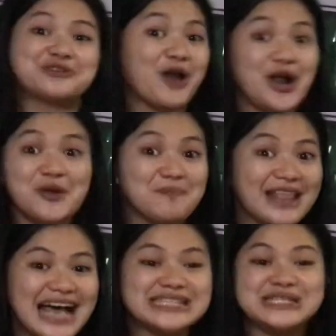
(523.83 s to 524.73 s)

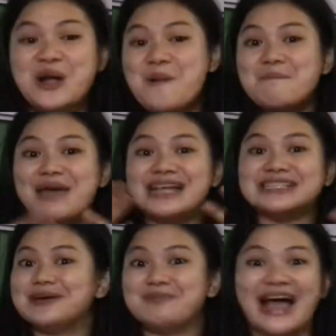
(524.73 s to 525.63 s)
chloroplast makes
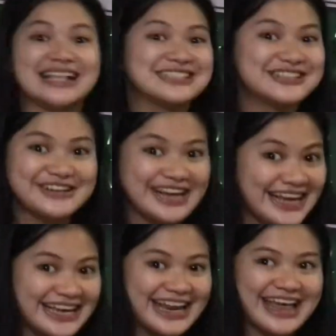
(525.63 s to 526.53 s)
the plants
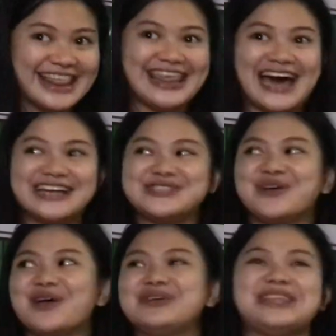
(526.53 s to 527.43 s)
green, and that is
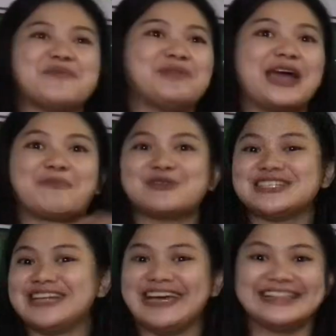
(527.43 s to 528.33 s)
why we deeply
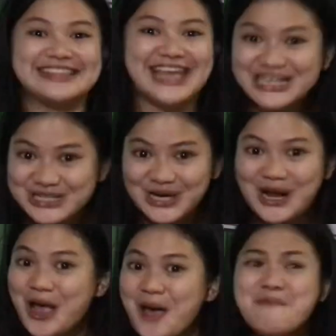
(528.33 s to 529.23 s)
appreciate nature
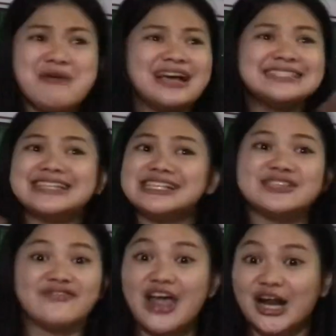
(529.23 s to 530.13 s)
because it is
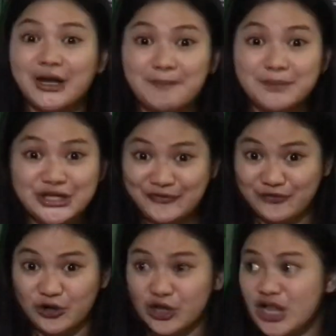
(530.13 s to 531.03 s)
very
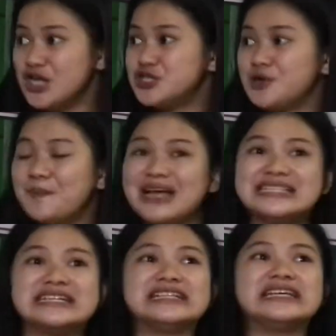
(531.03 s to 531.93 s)
beautiful. So
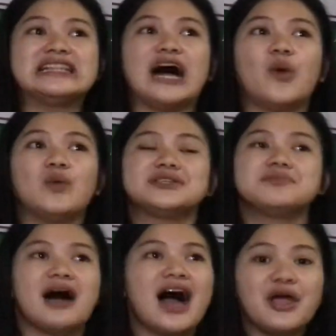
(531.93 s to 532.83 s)
basically, that was
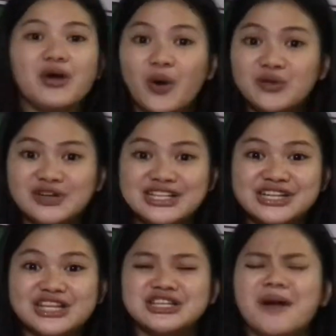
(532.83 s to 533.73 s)
my whole
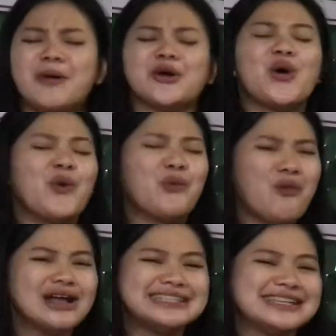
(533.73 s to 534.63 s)
research about
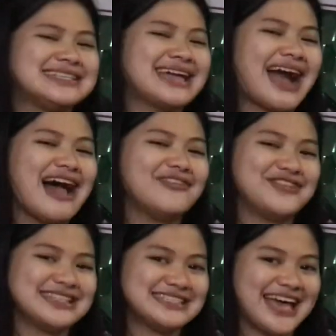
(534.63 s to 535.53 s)
what is a
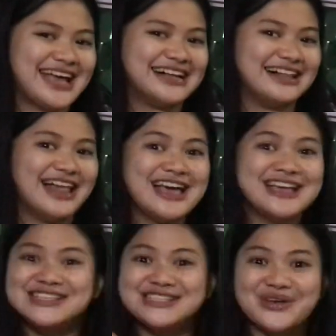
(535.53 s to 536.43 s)
Calvin cycle.
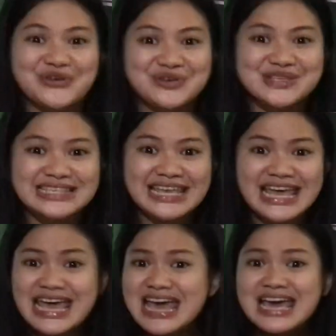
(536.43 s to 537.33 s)
So you see,
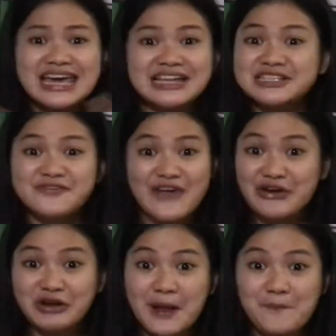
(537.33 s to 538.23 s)
it is
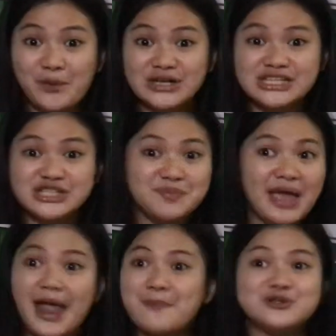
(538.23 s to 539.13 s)
very important to be
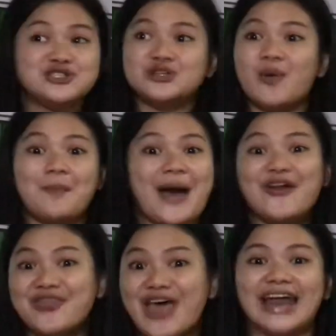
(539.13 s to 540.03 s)
able to know
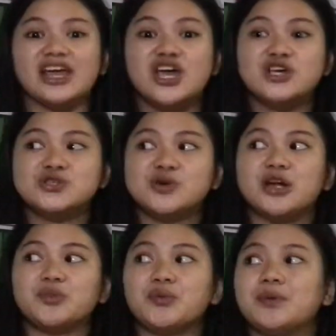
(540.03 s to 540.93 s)
about that so
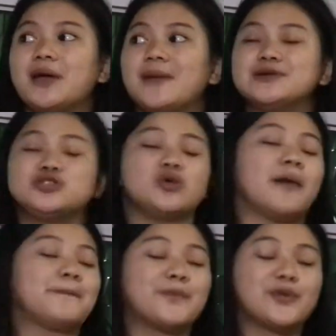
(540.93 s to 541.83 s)
that we would be able to
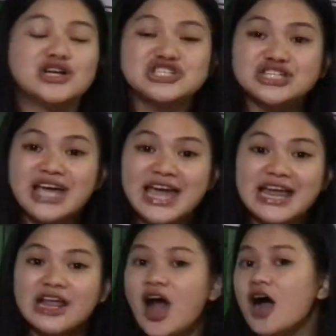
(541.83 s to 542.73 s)

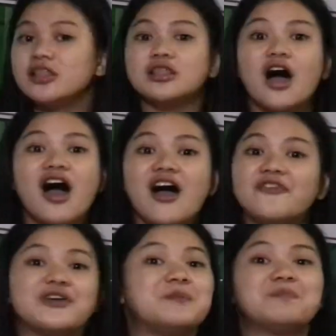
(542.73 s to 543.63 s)
appreciate, love, and